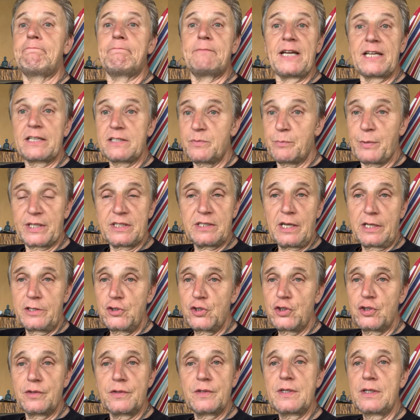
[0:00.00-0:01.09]

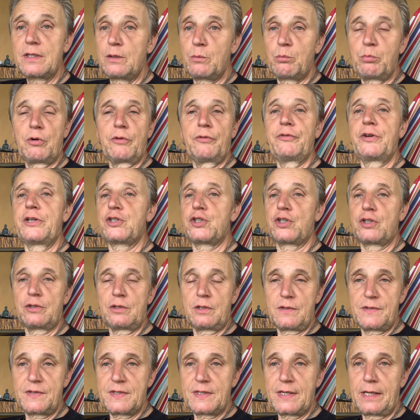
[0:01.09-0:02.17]
expectations in a
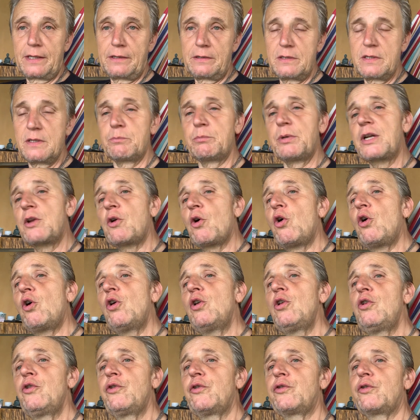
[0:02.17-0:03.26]
professional sense, but
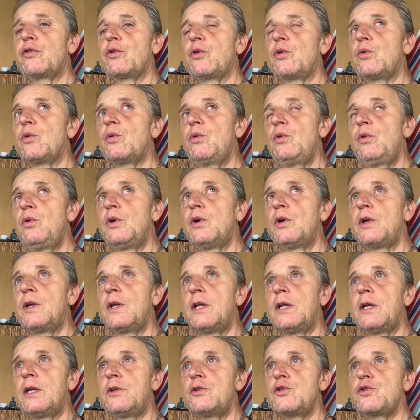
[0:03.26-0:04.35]
also
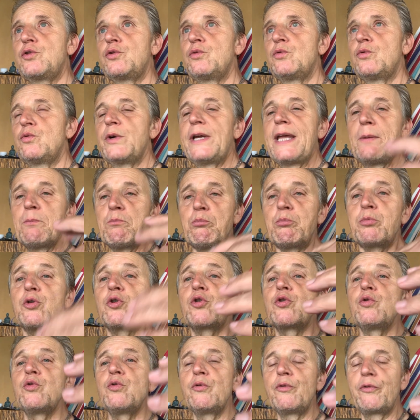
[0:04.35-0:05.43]
to
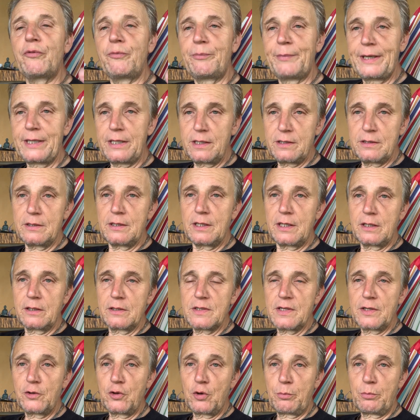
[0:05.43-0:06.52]
improve many things
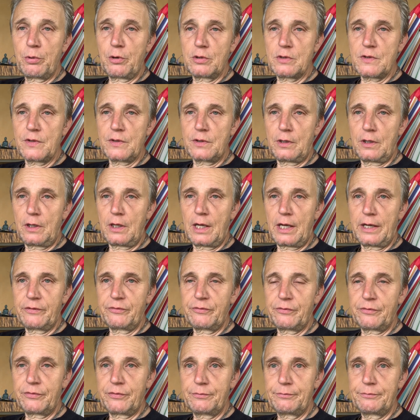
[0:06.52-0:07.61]
in your personal
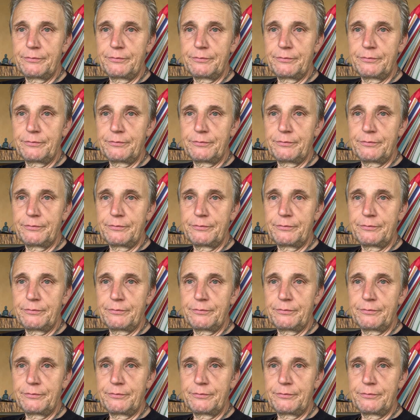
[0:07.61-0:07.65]
life.